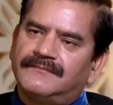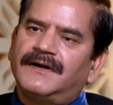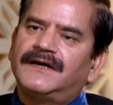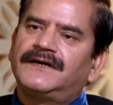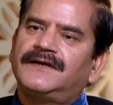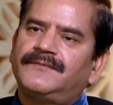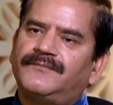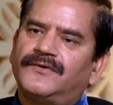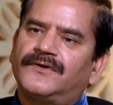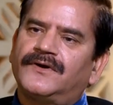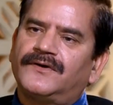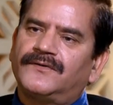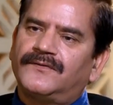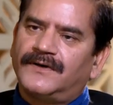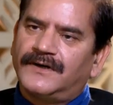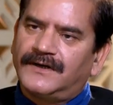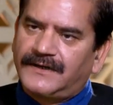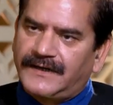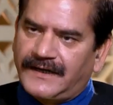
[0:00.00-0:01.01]
multipolar
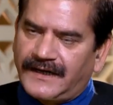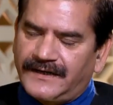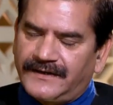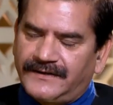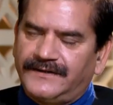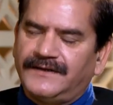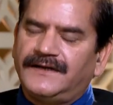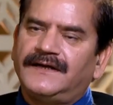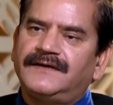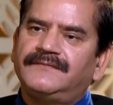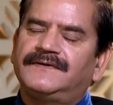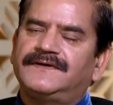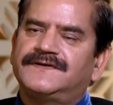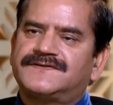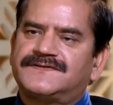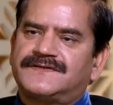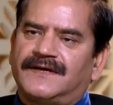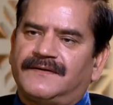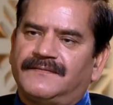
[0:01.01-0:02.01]
world can really be
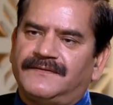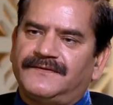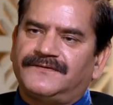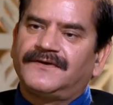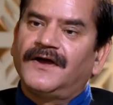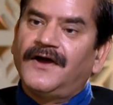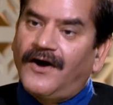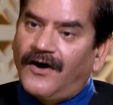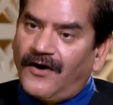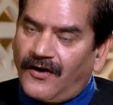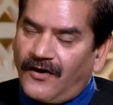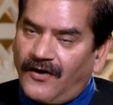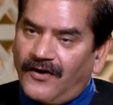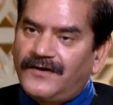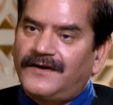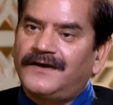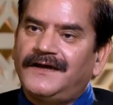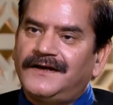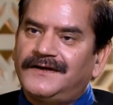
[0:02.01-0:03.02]
established
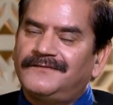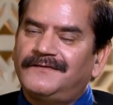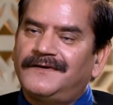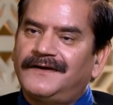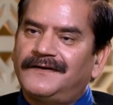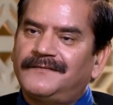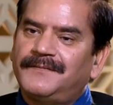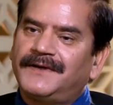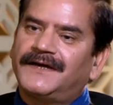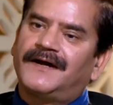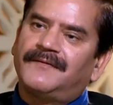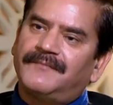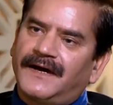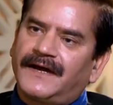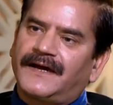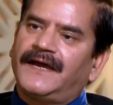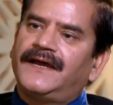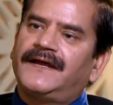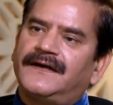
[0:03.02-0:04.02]
or it will become
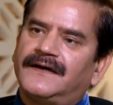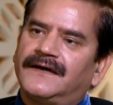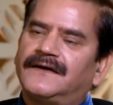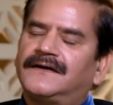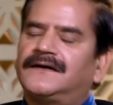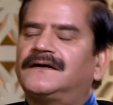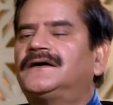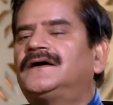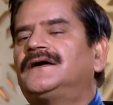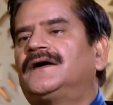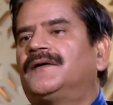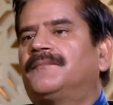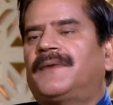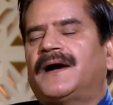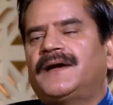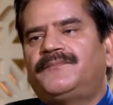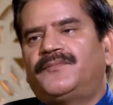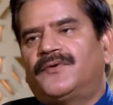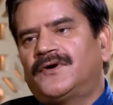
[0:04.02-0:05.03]
again a
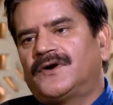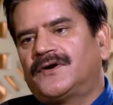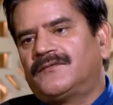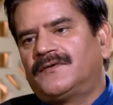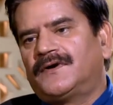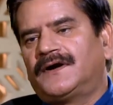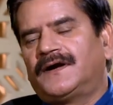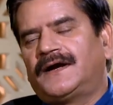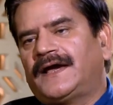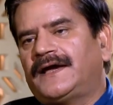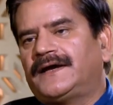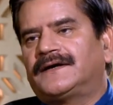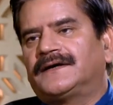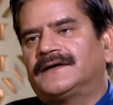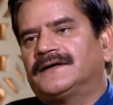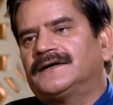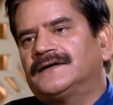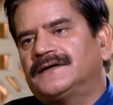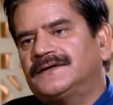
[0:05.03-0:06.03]
bipolar world like
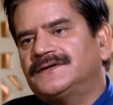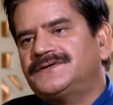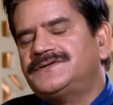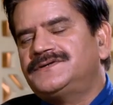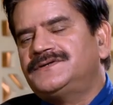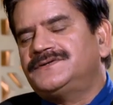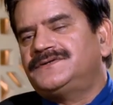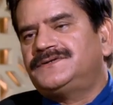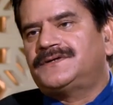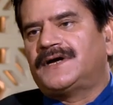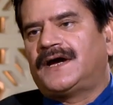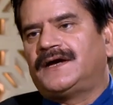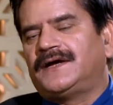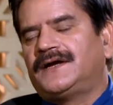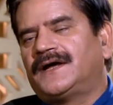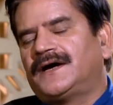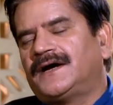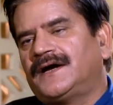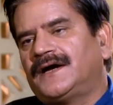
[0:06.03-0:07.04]
uh,
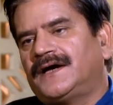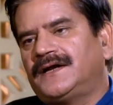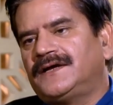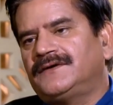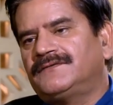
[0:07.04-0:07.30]
China and